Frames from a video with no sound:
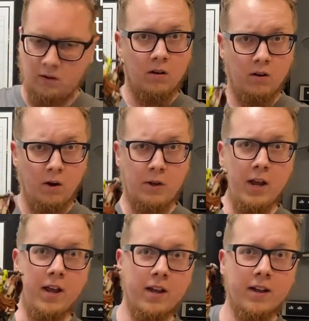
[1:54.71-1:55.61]

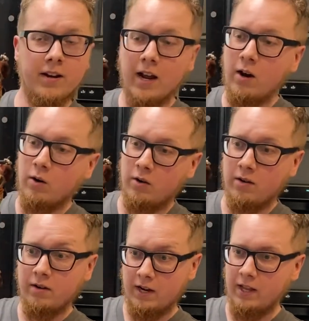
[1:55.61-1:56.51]
Okay, now
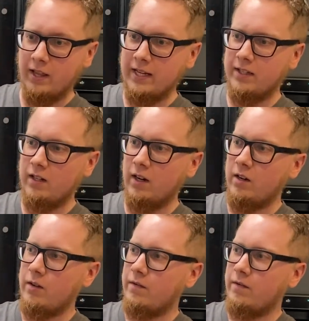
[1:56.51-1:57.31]
that's done.